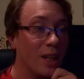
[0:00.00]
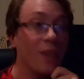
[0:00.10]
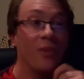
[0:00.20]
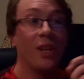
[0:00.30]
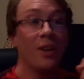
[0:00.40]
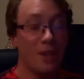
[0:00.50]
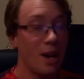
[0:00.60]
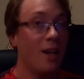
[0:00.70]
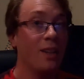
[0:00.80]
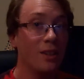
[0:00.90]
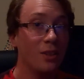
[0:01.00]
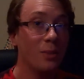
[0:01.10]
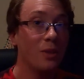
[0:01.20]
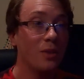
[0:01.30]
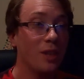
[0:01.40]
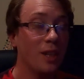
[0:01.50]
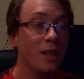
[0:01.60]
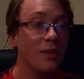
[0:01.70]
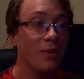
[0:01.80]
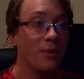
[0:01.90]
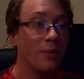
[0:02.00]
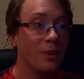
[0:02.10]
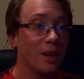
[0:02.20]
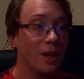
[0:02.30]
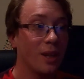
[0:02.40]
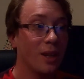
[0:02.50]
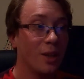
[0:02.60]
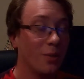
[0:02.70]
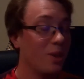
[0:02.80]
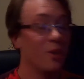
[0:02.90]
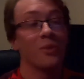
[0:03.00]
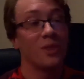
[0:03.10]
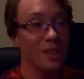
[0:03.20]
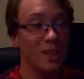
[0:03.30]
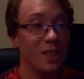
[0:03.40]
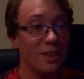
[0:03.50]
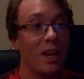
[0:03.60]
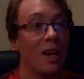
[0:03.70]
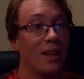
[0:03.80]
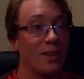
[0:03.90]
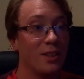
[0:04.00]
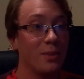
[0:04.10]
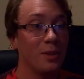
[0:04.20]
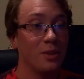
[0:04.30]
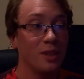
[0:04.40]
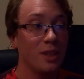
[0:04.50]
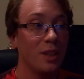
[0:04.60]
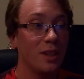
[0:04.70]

If they're not in this movie, if we don't see these guys in the movie,